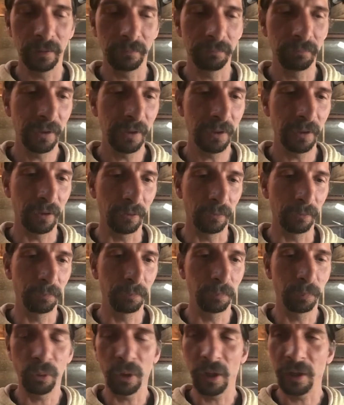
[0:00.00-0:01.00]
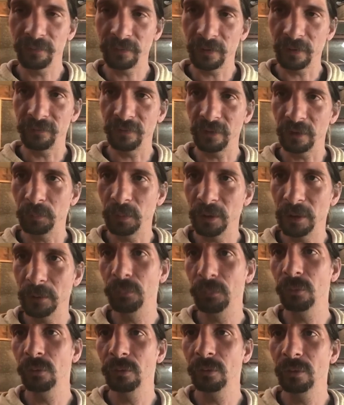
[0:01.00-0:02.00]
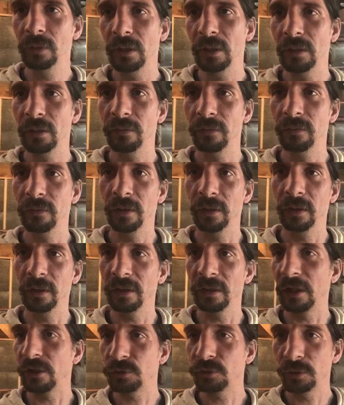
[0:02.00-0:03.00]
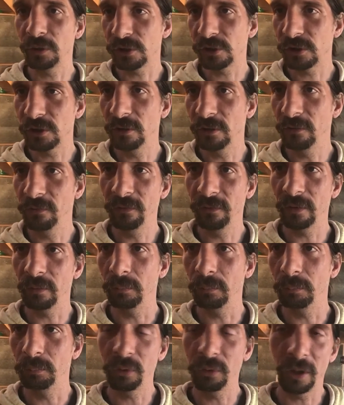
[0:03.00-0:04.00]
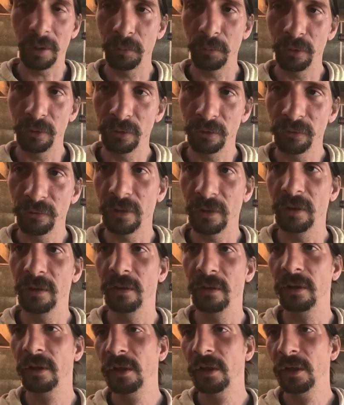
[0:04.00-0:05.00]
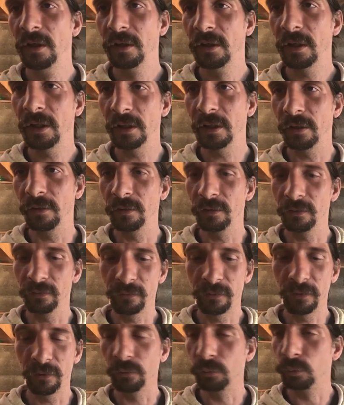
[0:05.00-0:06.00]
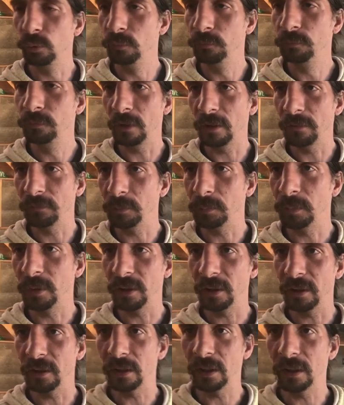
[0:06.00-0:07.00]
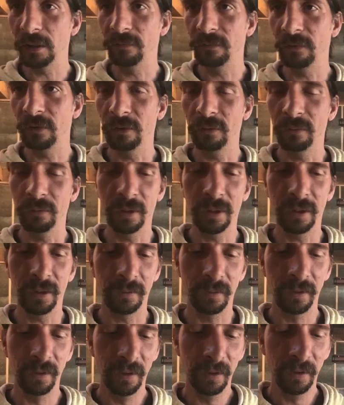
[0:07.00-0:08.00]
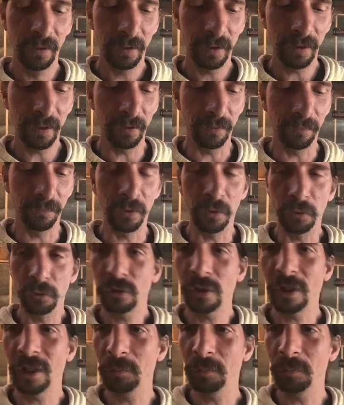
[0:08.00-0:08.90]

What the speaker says: you know, processing people, and electricians and plumbers, and you know, there's room for everybody. And so you know, don't try to